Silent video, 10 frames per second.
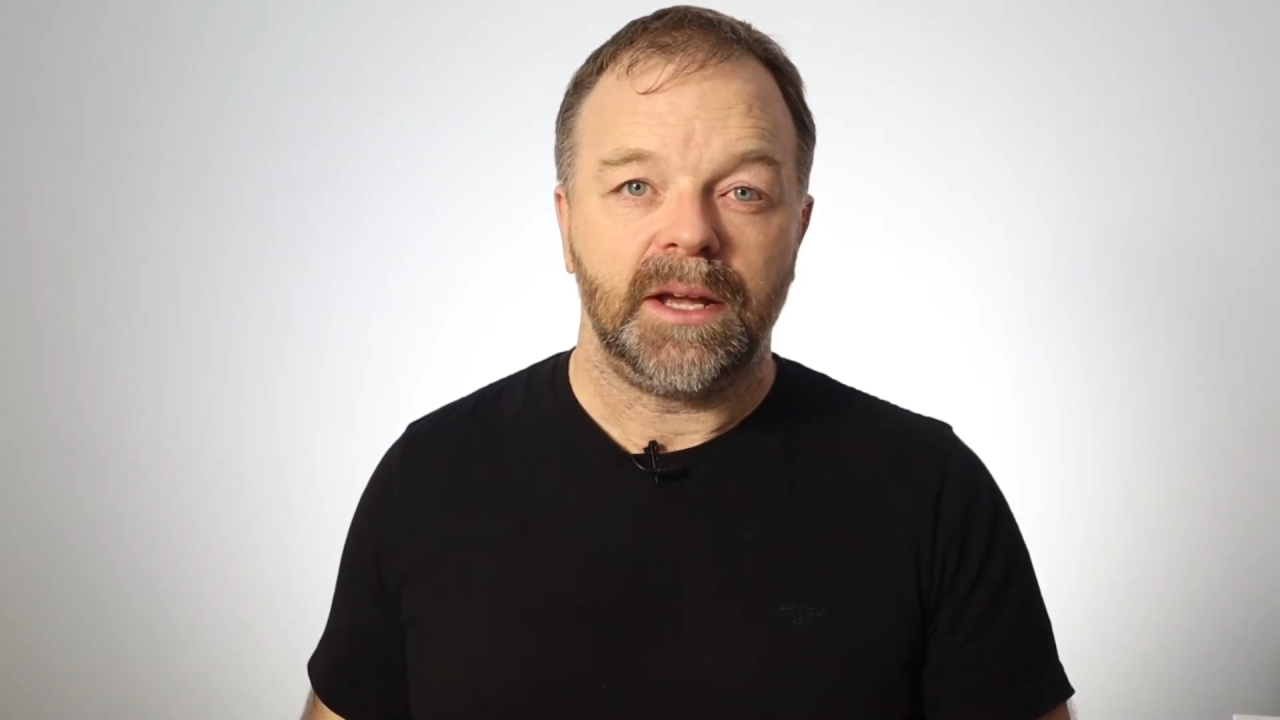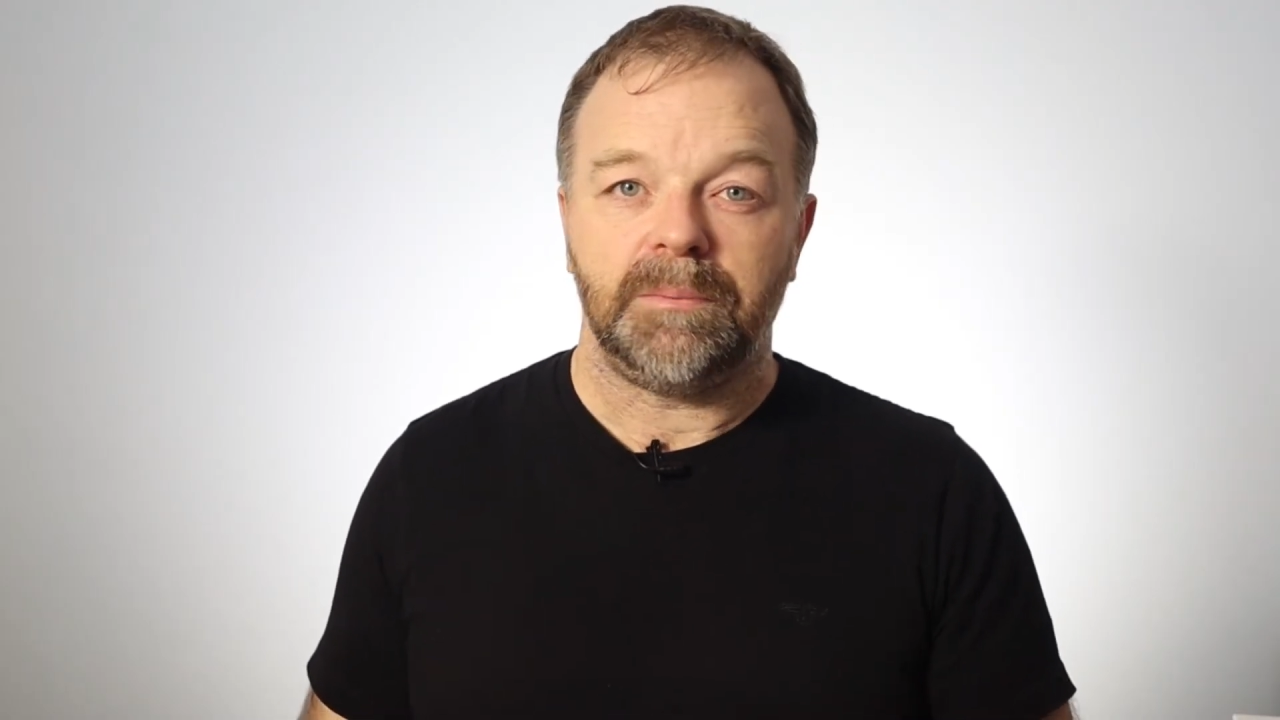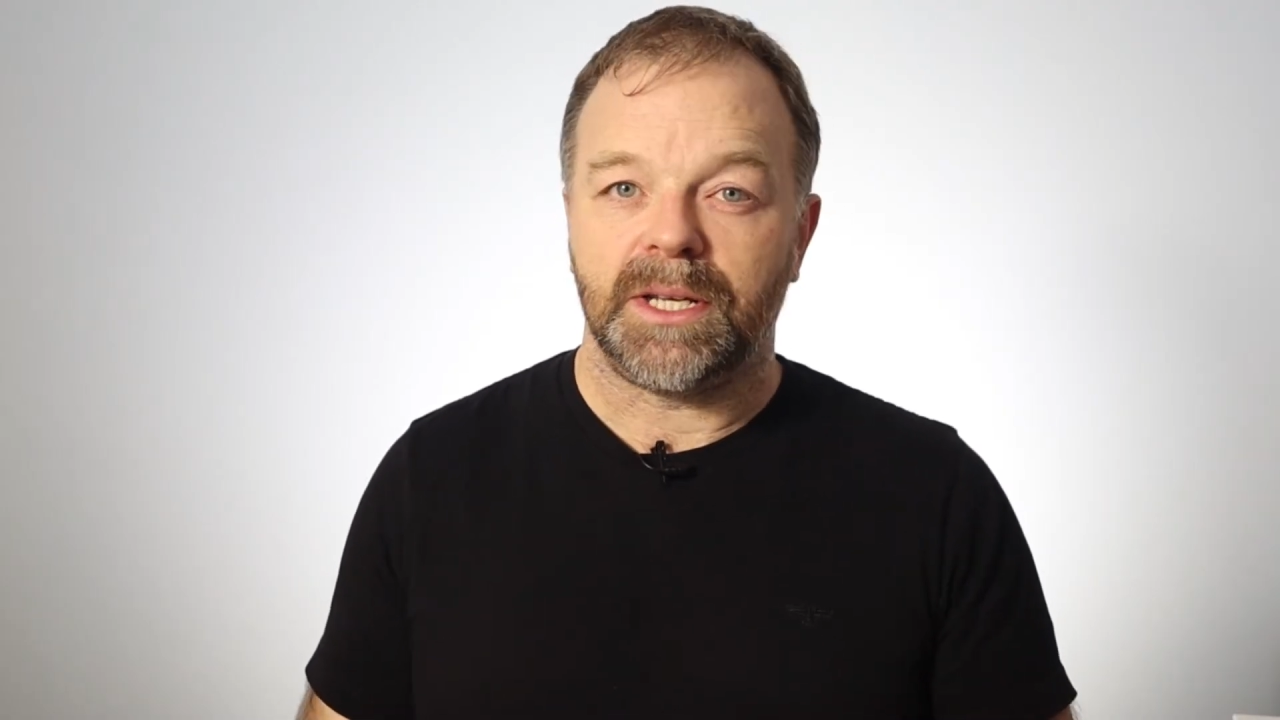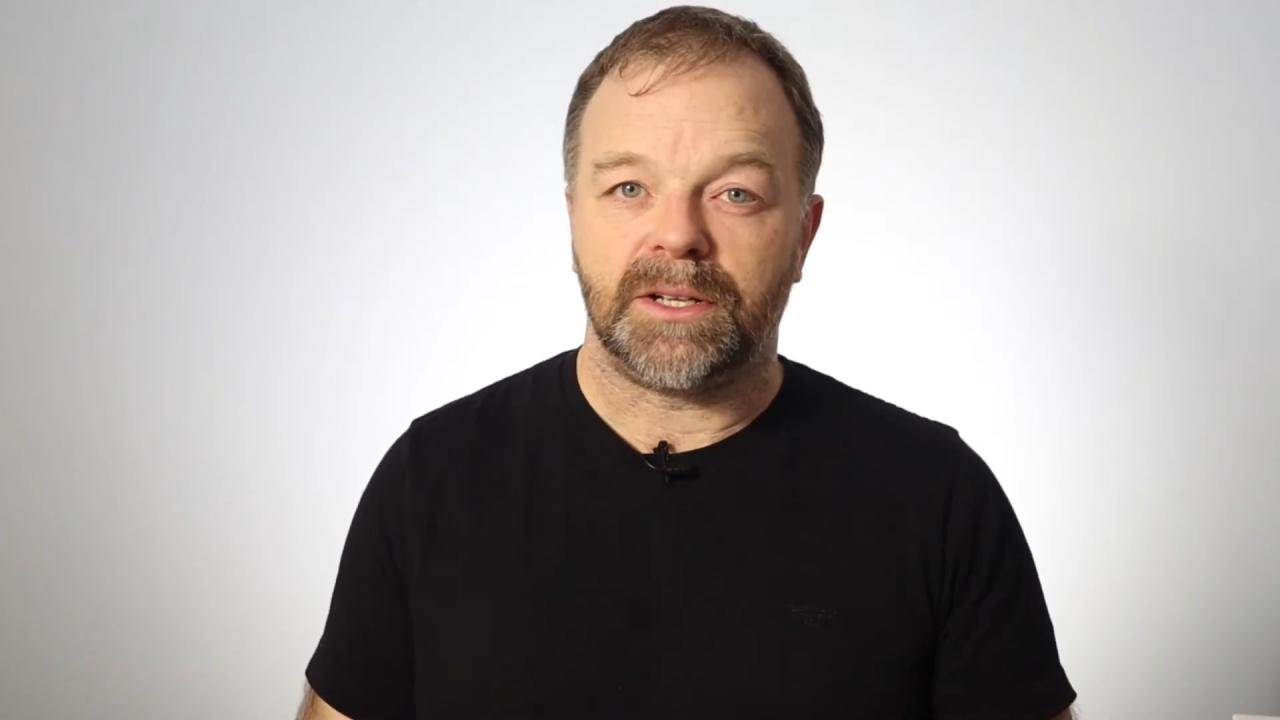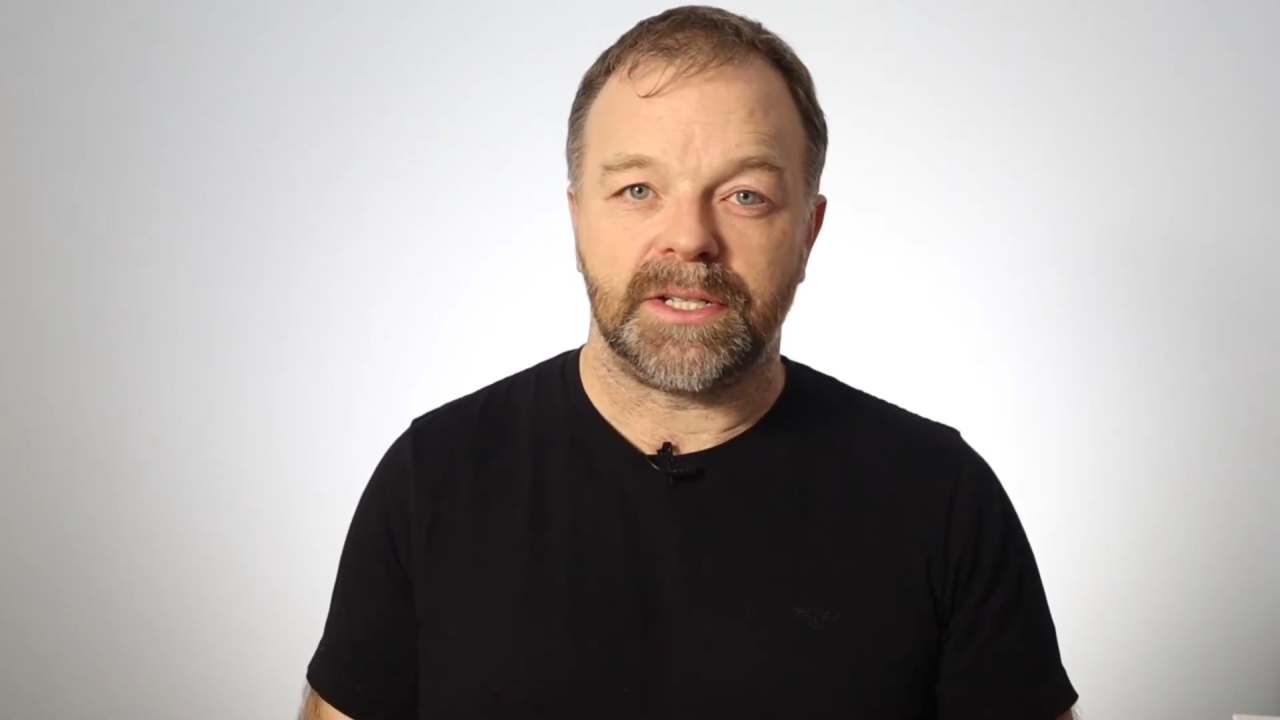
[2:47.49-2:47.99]

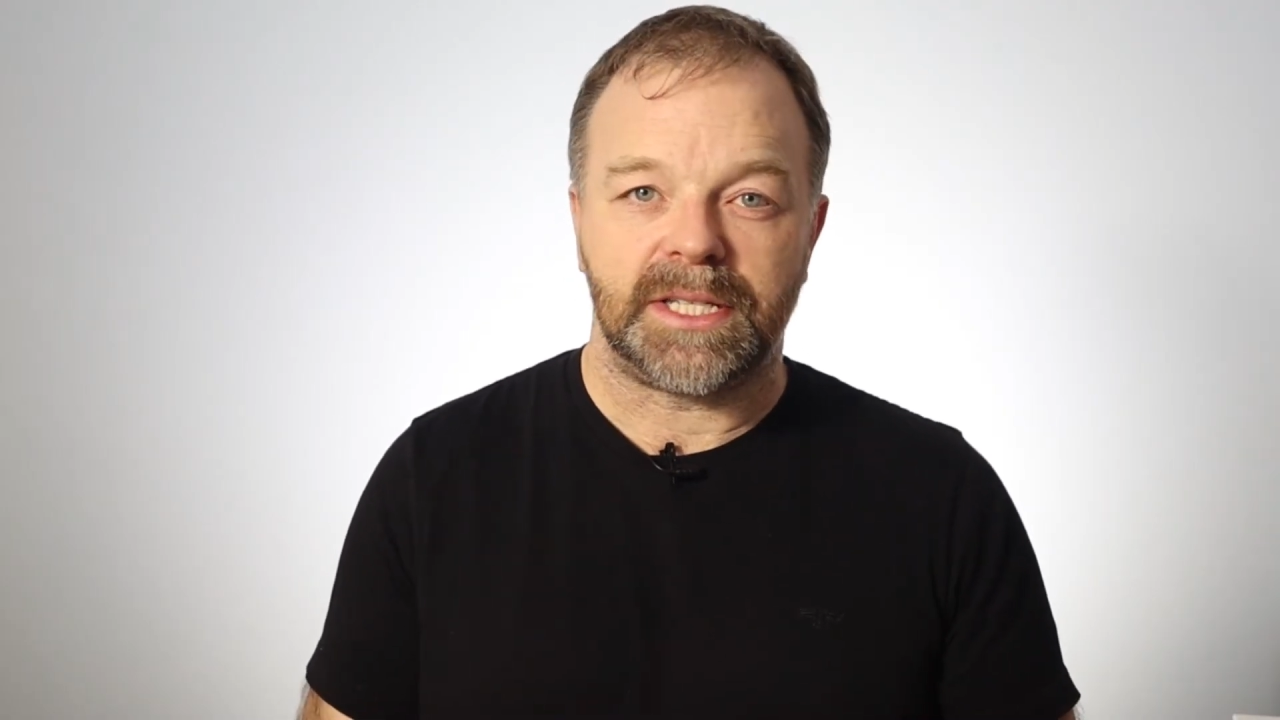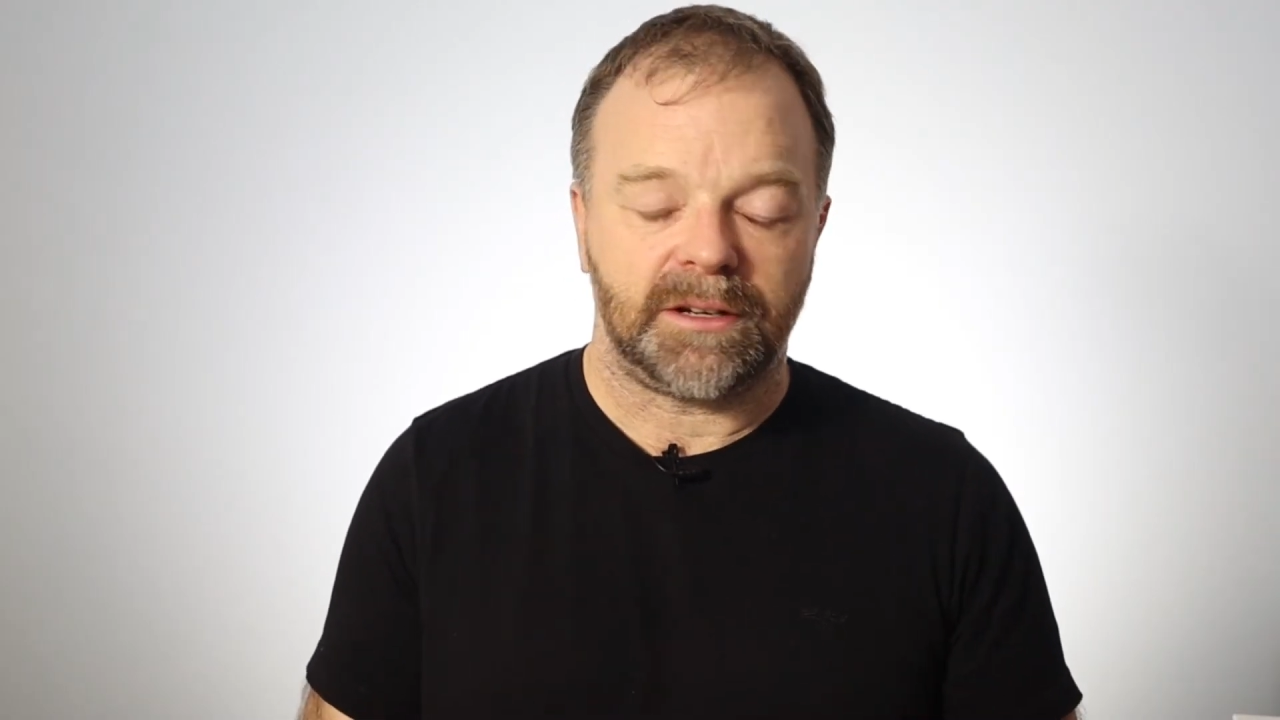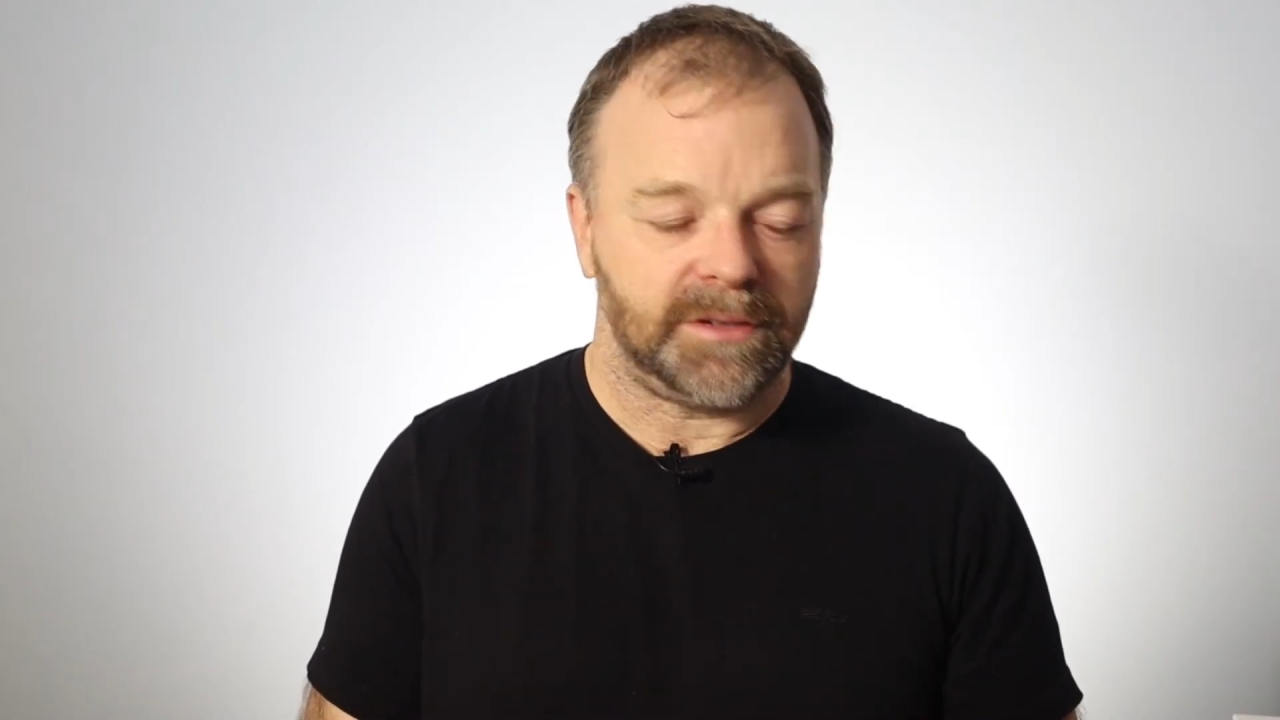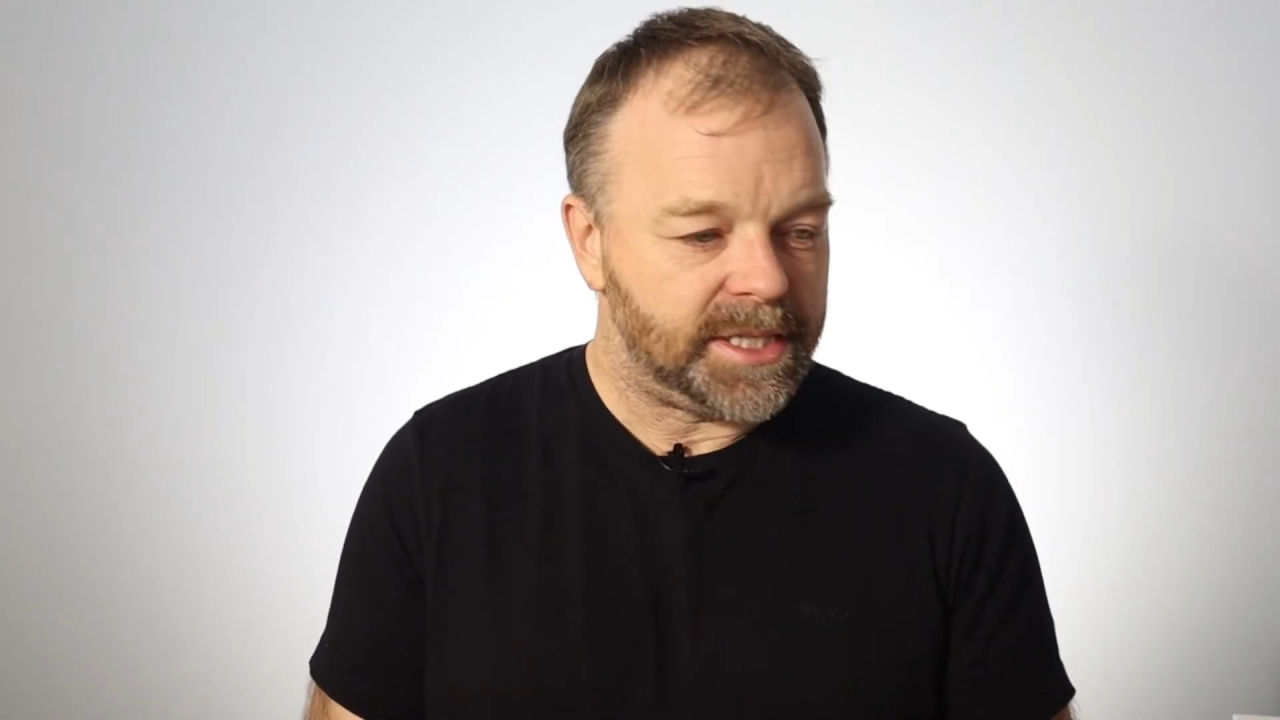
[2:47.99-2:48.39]
because there is